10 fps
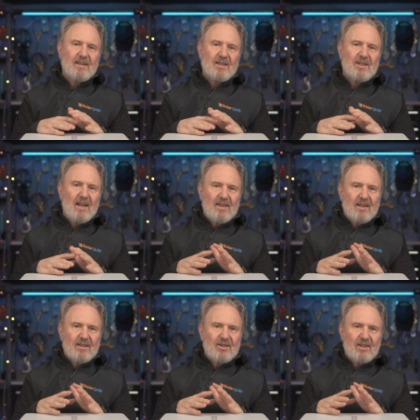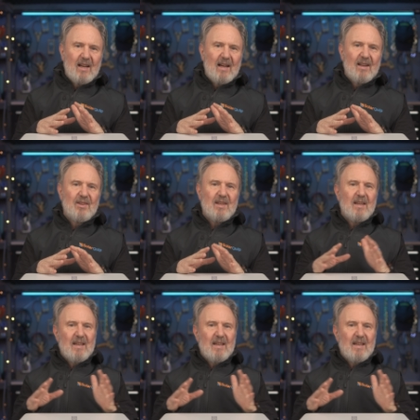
to say that uh, the